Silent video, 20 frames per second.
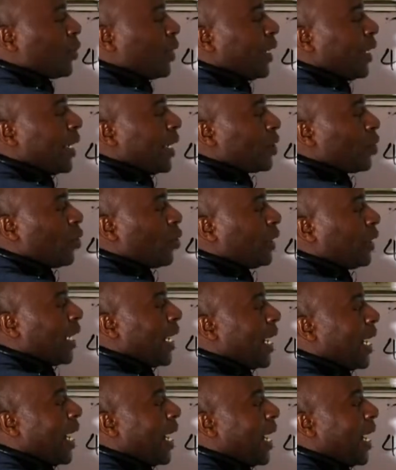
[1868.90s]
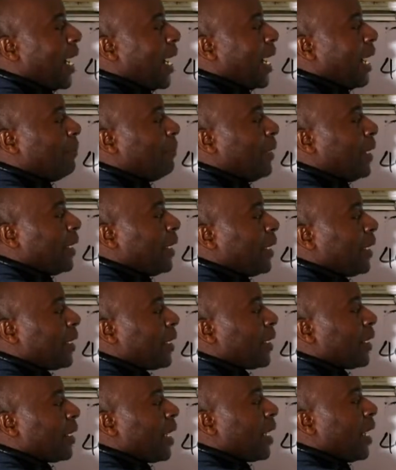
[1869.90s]
here has got,
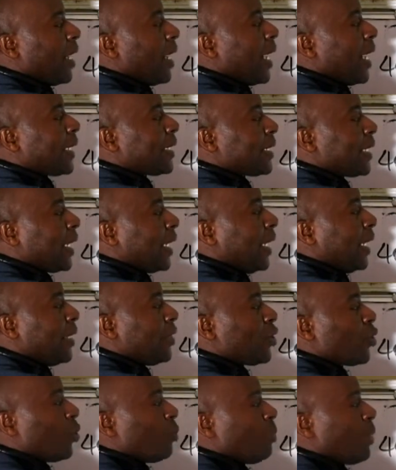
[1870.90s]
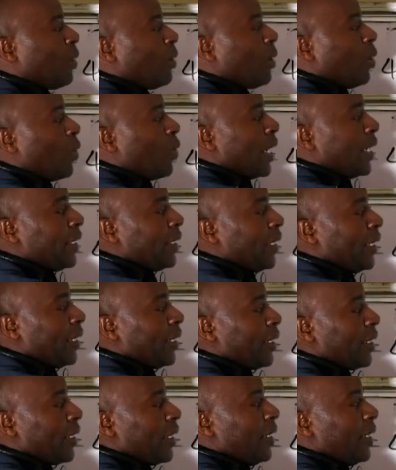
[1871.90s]
a silent power 1 there.
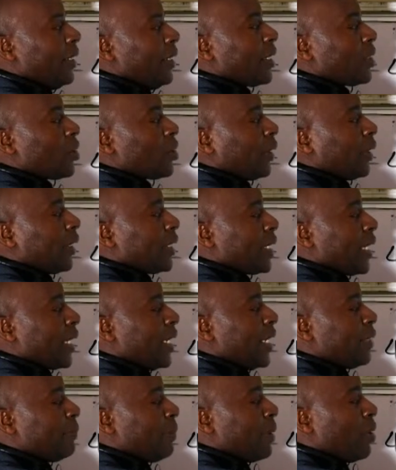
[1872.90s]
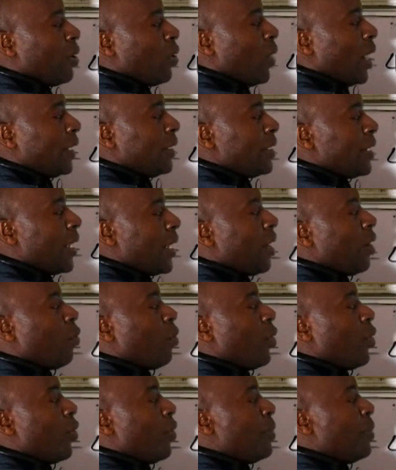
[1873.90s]
It has got a silent power 1 there. When we
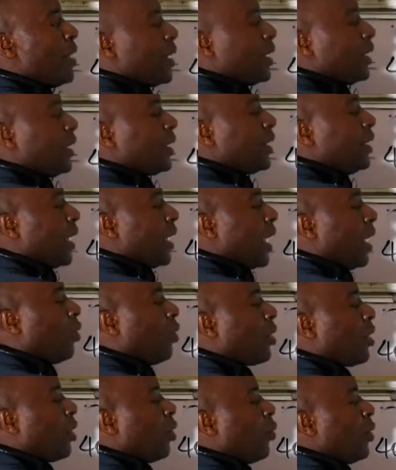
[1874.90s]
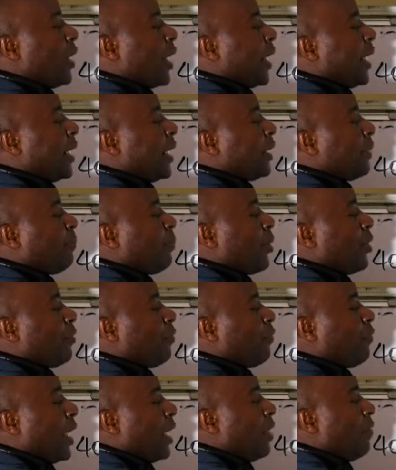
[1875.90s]
bring this down, we are getting
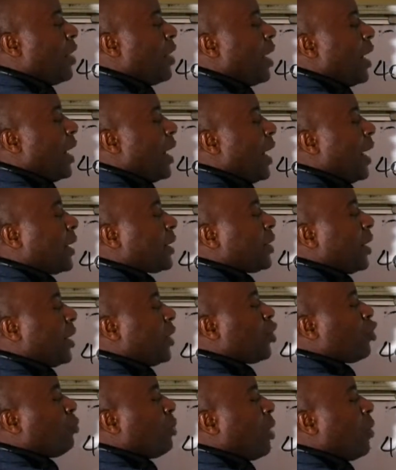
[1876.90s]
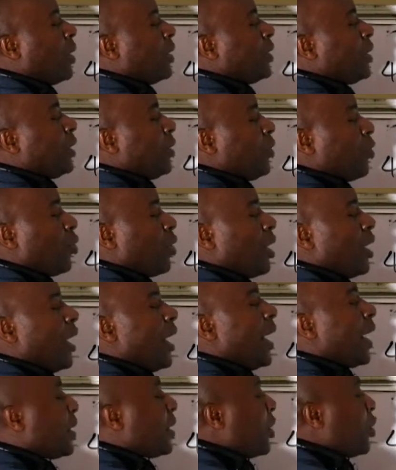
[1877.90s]
0.5, x raised to power 0.
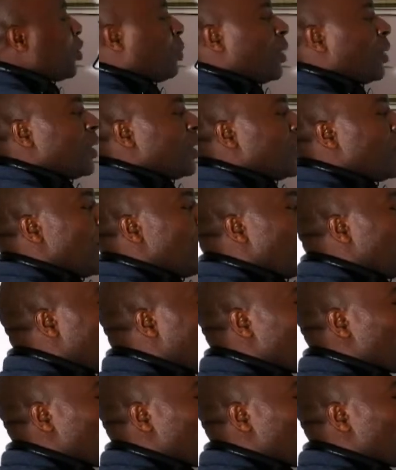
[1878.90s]
X raised to power 0, I don't have